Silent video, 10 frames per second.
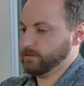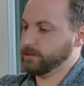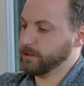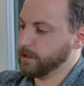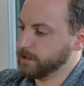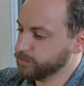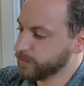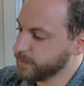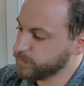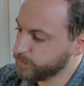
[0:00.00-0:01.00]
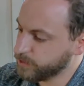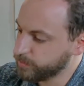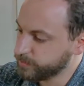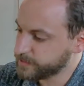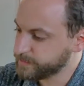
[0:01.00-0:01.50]
And right when we
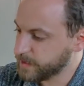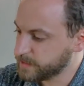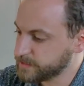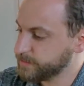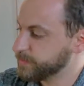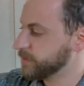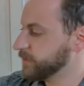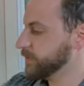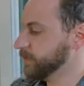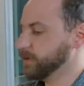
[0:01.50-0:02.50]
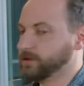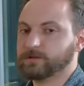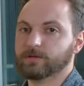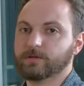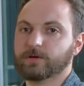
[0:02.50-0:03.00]
open this box up here,
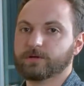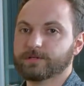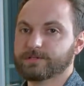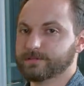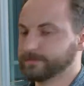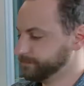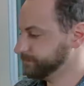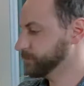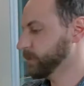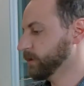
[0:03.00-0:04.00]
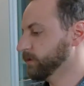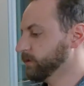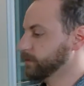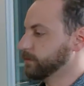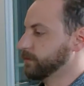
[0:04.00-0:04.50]
you'll notice
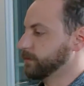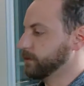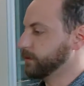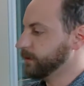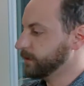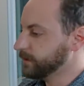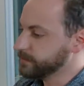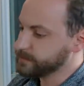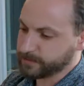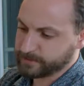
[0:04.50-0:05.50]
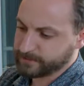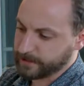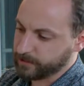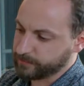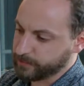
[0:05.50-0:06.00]
there is
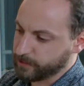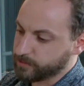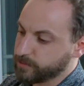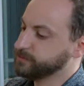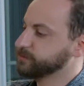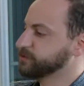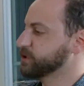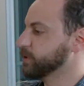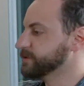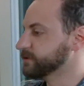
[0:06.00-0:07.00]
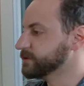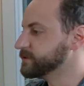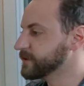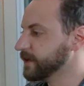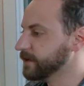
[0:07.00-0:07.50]
styrofoam. It's always a good
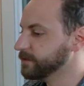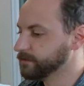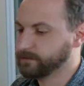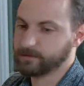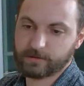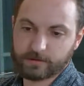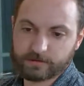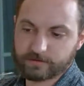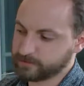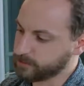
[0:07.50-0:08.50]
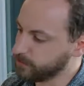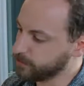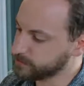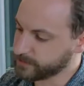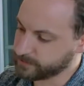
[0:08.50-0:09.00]
sign. So it
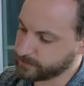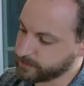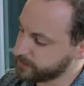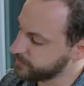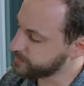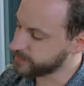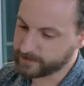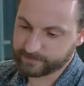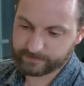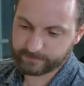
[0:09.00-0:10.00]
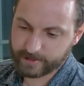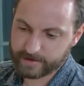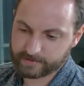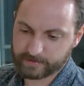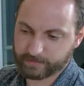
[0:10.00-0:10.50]
looks like there is a
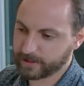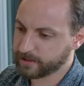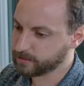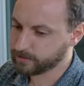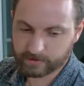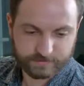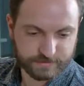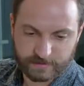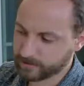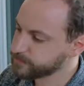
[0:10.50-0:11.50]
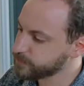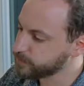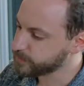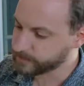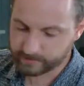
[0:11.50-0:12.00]
flat panel of
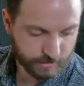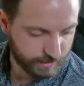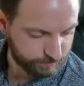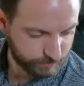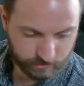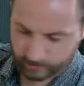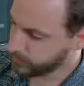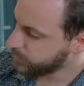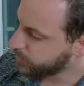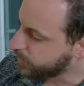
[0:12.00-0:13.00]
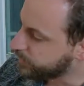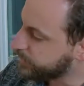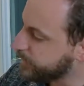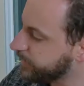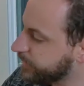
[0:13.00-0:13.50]
styrofoam on the top, and
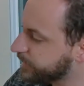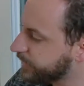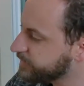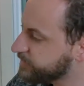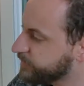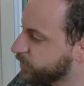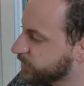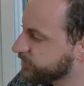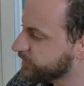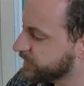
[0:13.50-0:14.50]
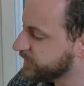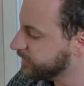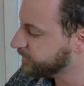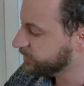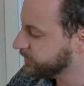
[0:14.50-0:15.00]
then a nice form-fitting